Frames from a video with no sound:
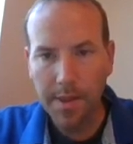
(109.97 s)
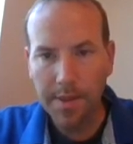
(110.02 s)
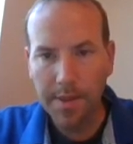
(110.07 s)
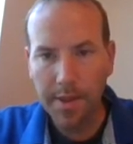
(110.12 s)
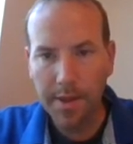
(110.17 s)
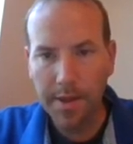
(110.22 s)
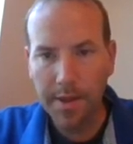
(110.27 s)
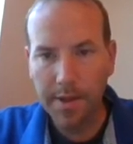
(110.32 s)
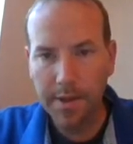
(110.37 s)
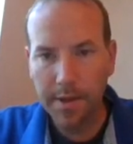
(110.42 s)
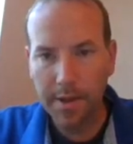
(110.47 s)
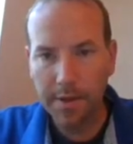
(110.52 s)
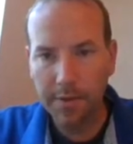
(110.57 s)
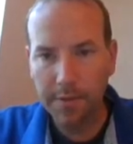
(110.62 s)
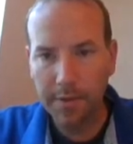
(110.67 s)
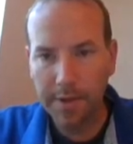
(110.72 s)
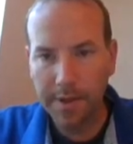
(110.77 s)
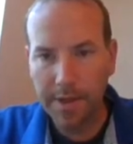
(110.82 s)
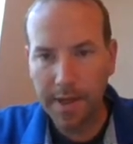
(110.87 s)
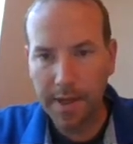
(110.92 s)
then if
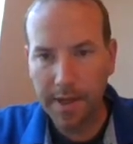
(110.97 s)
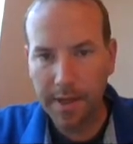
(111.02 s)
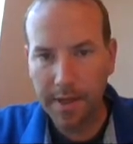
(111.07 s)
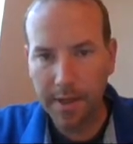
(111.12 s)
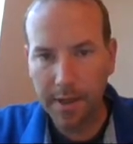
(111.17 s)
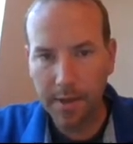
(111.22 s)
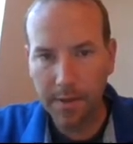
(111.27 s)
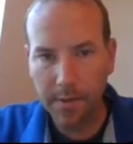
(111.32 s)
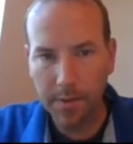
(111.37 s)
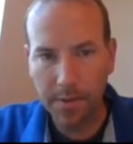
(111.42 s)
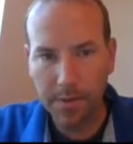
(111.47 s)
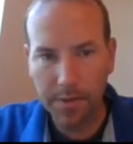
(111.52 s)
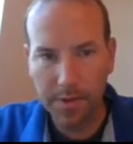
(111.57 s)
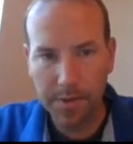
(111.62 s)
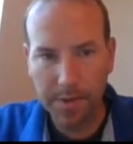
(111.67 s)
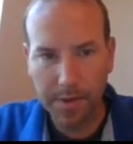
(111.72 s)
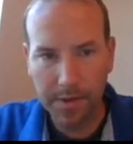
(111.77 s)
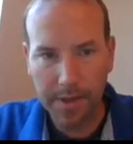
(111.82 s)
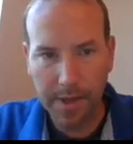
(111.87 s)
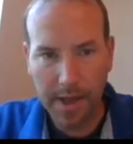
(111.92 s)
we take it with
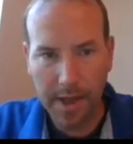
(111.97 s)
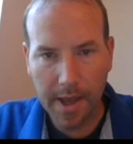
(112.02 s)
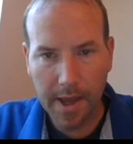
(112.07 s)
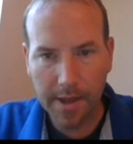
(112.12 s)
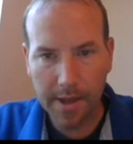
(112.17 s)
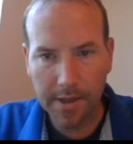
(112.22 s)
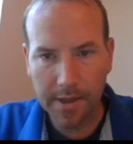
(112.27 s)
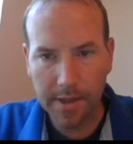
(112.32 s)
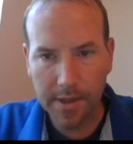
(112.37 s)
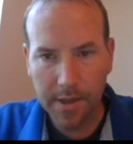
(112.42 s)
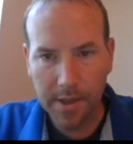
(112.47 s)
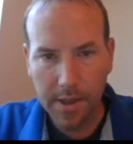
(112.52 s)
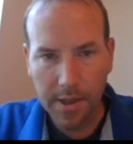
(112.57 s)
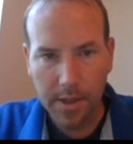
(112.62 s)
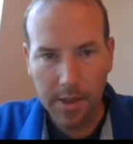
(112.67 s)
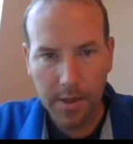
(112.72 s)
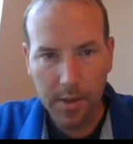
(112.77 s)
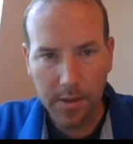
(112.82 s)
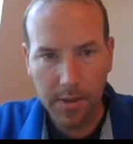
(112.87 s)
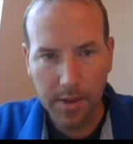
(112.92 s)
respect to x,
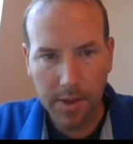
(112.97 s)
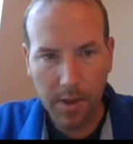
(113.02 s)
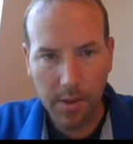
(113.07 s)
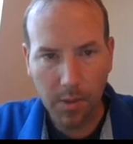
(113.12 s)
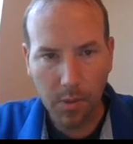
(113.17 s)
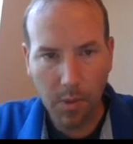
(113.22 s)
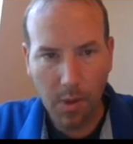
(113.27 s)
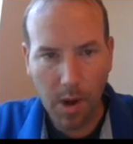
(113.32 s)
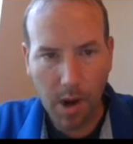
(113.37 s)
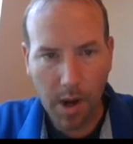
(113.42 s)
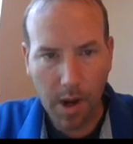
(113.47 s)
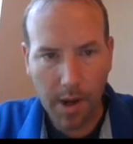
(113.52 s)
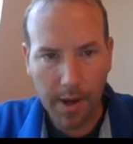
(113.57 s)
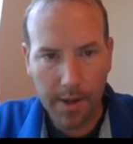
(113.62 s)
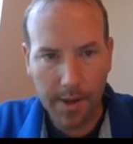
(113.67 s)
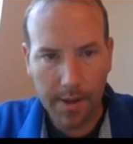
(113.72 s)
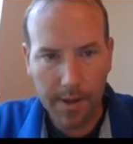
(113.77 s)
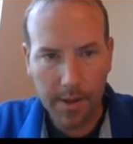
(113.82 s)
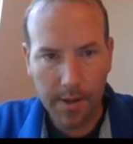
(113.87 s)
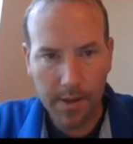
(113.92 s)
you get
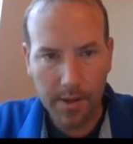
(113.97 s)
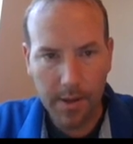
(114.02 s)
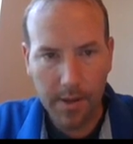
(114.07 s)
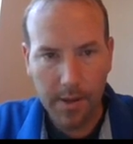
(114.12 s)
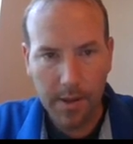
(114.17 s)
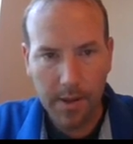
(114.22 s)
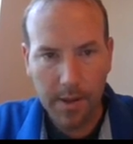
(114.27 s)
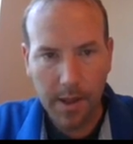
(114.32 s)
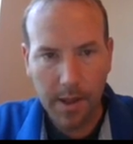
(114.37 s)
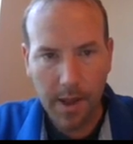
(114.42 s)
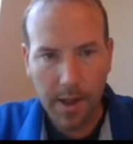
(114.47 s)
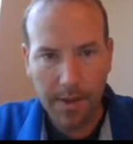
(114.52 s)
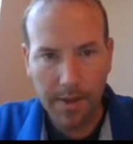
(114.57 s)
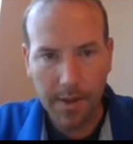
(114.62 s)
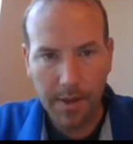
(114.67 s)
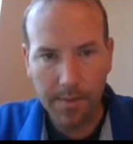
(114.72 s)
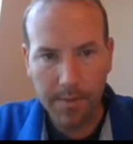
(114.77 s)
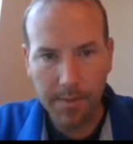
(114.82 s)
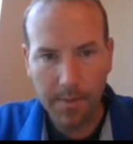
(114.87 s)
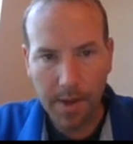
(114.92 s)
y and
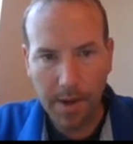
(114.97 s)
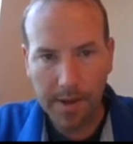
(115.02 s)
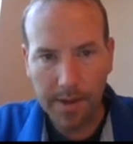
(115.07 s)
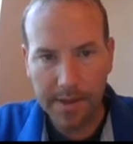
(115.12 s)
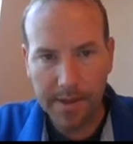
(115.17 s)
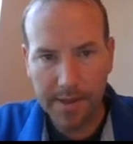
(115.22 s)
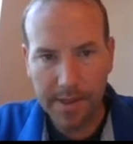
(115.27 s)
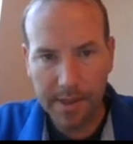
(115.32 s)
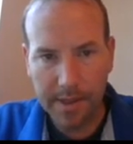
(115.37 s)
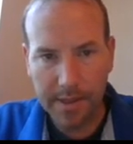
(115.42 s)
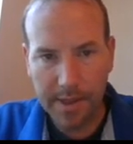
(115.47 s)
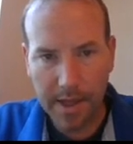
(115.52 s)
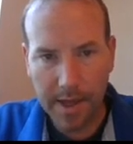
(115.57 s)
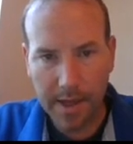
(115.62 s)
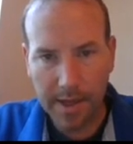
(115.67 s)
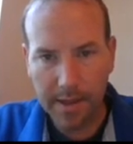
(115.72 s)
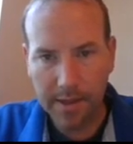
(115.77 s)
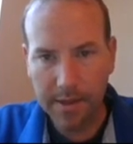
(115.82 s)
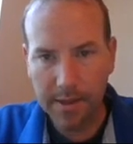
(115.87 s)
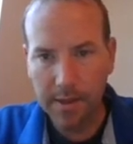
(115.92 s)
then minus
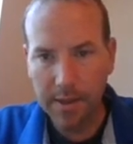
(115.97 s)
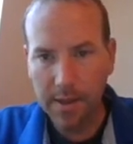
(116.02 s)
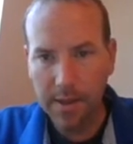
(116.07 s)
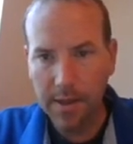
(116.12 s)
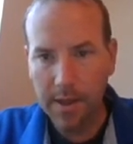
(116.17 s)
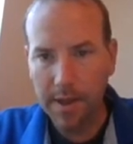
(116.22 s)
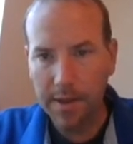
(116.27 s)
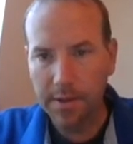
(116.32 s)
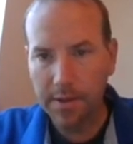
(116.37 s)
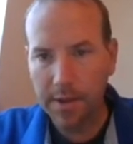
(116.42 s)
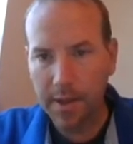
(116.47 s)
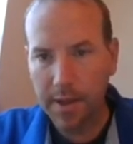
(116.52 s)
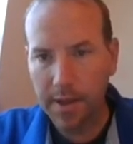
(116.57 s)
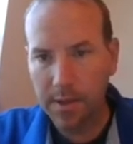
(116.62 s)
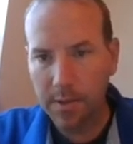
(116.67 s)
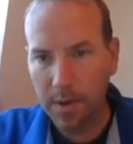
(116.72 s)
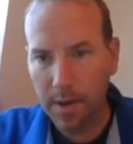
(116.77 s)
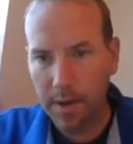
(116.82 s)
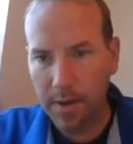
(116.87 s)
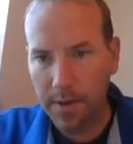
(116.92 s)
6x, and so that's
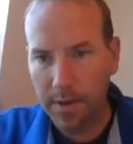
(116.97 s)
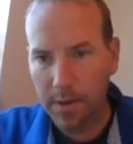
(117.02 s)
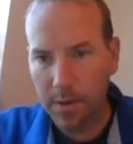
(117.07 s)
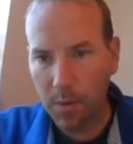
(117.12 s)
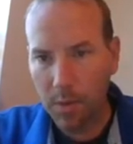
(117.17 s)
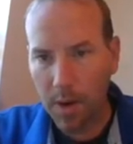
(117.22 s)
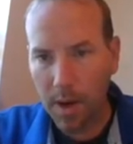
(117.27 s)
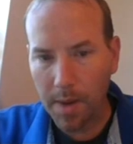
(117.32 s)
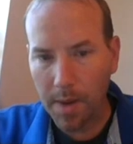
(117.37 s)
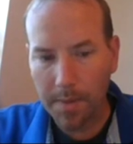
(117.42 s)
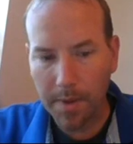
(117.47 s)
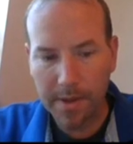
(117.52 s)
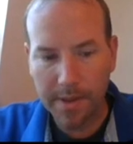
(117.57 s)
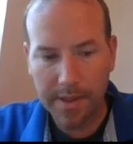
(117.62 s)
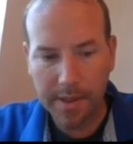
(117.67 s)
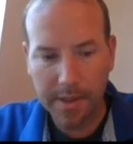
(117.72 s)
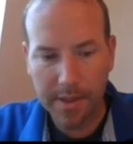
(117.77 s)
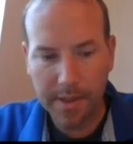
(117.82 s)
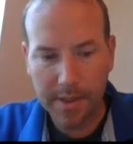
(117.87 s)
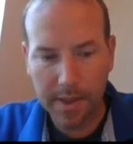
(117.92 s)
why y minus
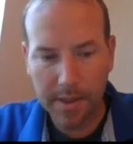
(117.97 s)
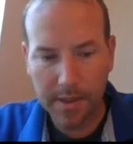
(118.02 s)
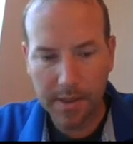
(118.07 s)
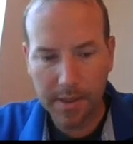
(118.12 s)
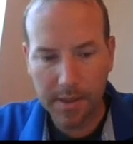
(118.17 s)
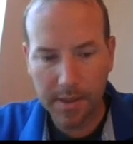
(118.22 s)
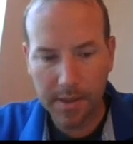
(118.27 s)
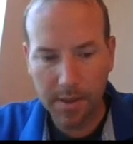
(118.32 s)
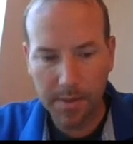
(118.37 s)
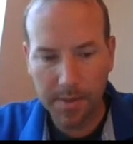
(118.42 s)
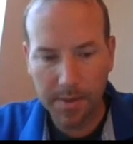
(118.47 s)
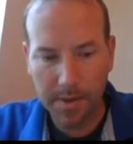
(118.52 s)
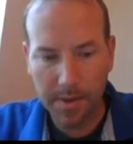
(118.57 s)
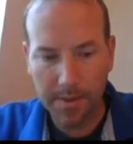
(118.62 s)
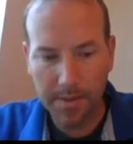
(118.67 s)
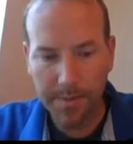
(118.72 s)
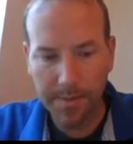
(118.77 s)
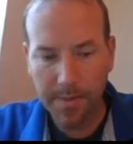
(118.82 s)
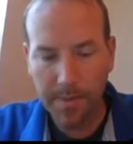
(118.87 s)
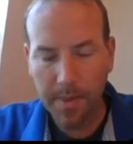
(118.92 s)
6x is up
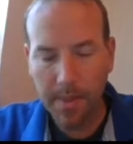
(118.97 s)
here.